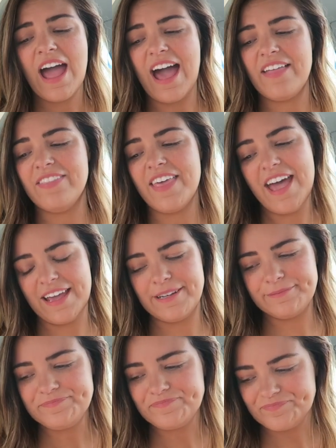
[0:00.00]
And
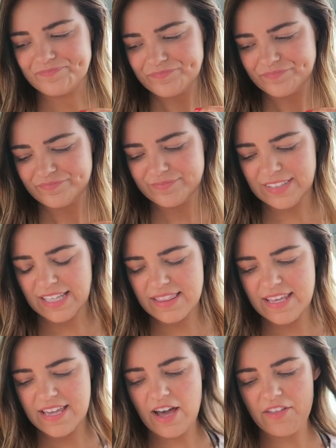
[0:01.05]
then
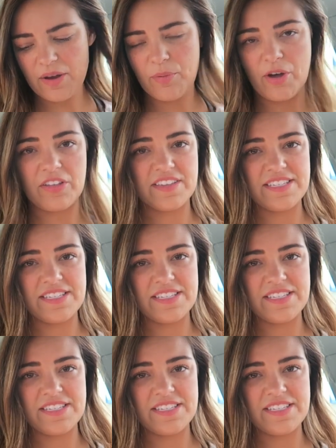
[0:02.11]
the other book,